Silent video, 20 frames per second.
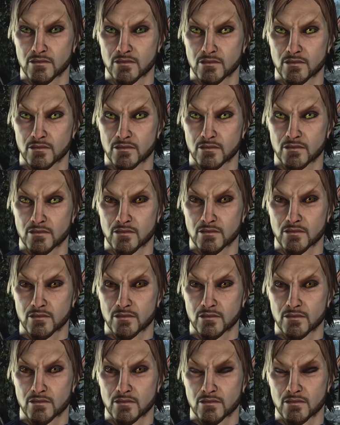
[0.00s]

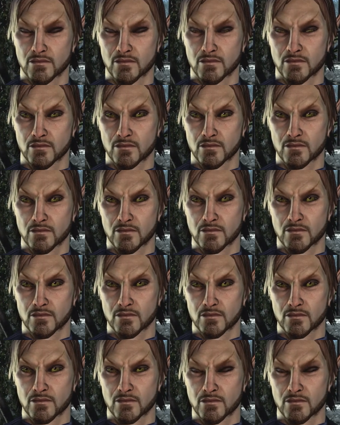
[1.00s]

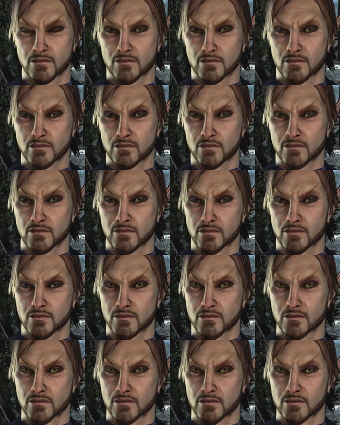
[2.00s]
Nothing is said.